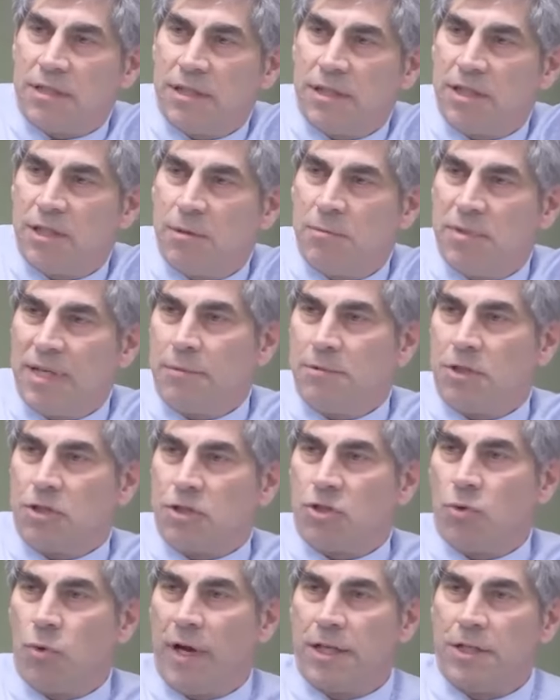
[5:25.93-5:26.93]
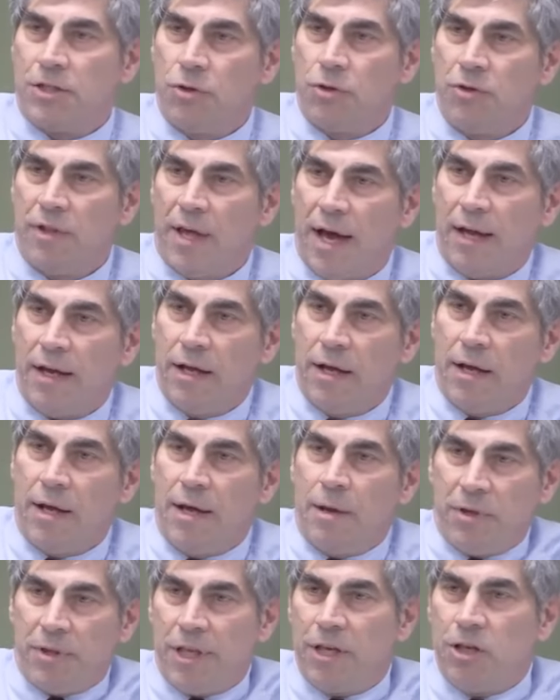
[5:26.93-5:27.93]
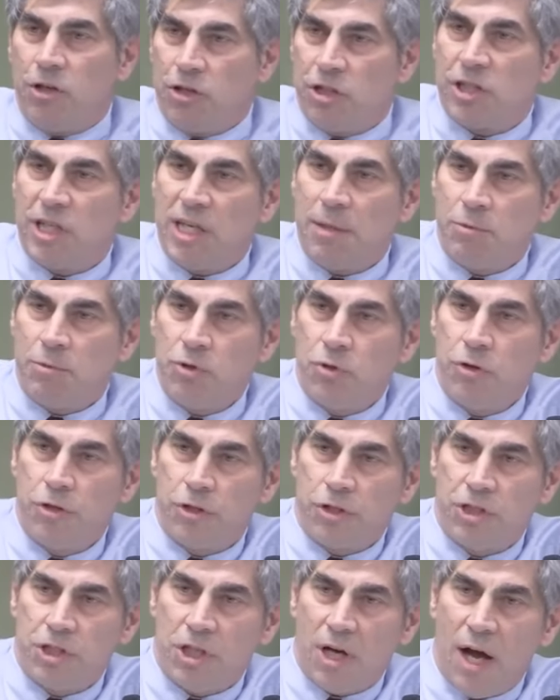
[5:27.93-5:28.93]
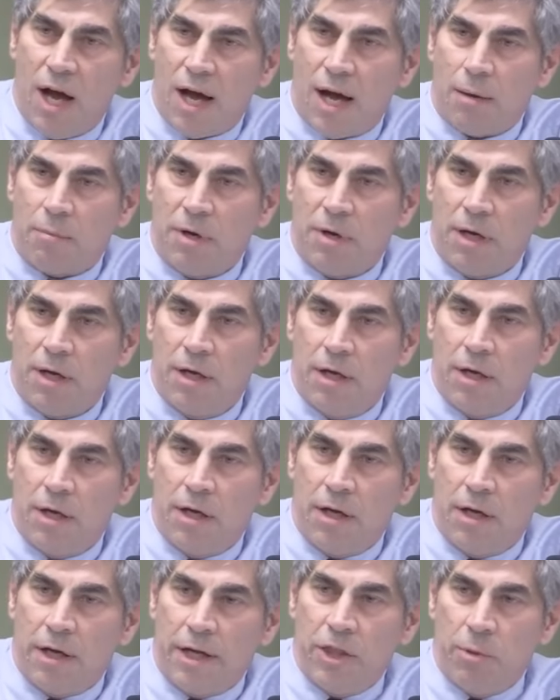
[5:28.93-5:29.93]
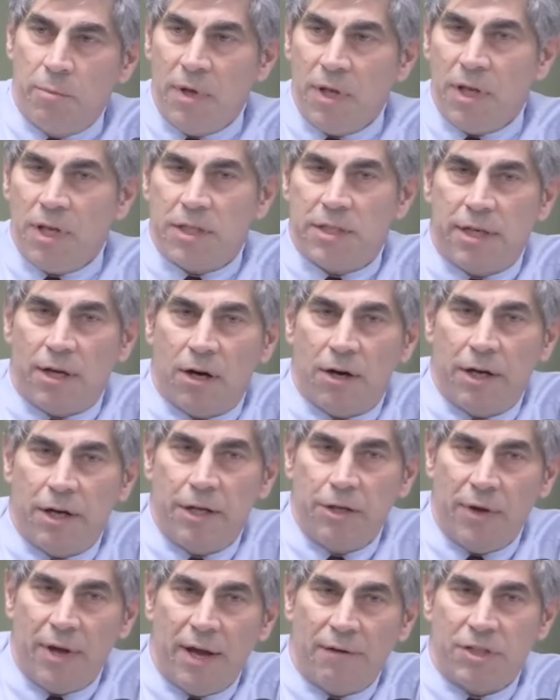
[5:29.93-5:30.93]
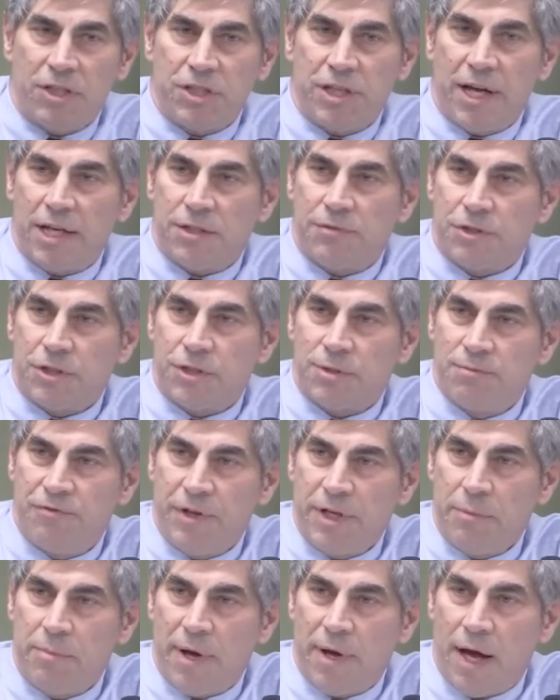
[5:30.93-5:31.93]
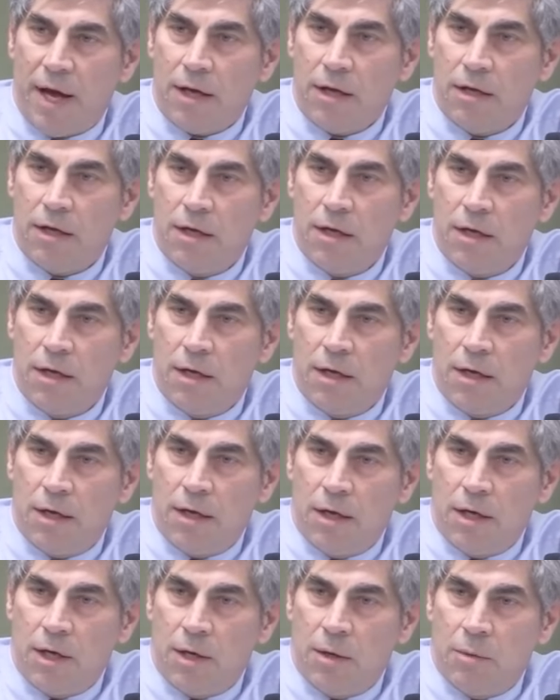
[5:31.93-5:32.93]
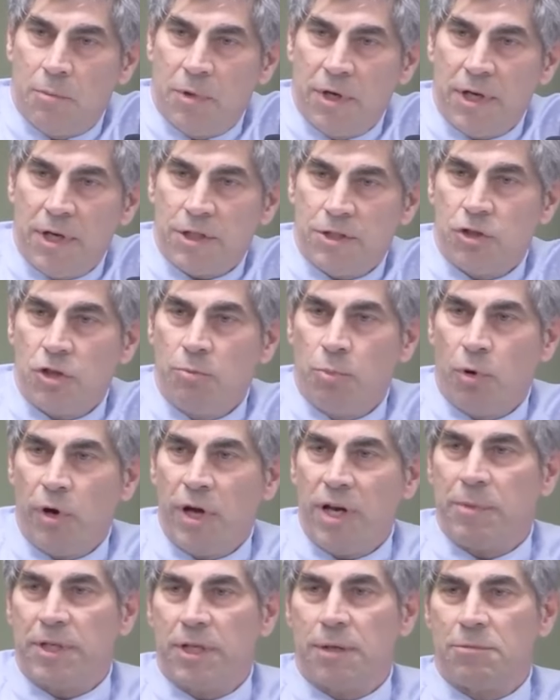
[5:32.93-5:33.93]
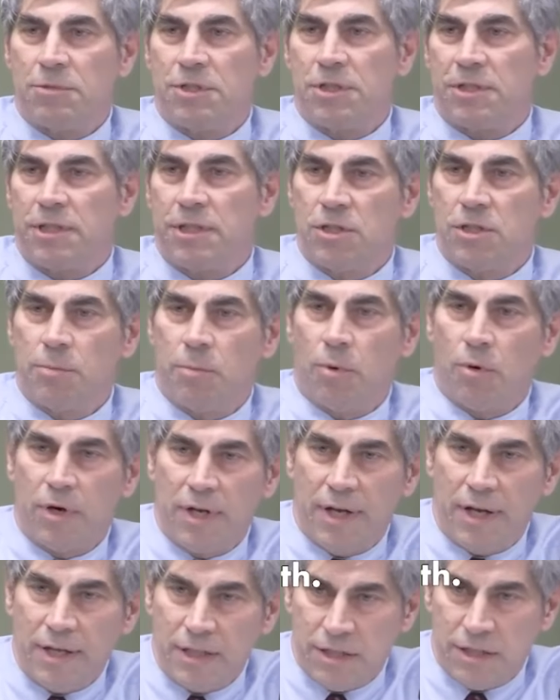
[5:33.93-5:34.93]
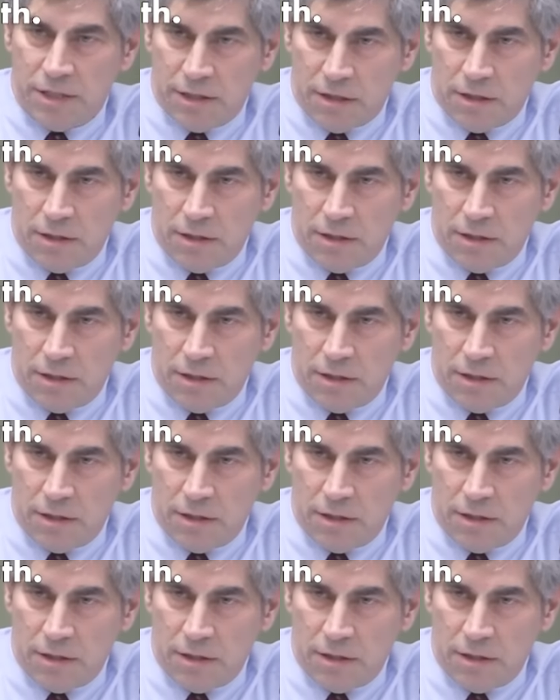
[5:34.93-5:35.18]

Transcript: Sometimes there's a way to do that. But then you just keep doing your job. In the military, you have a chance for some feedback. But at a certain point, it becomes just insubordination.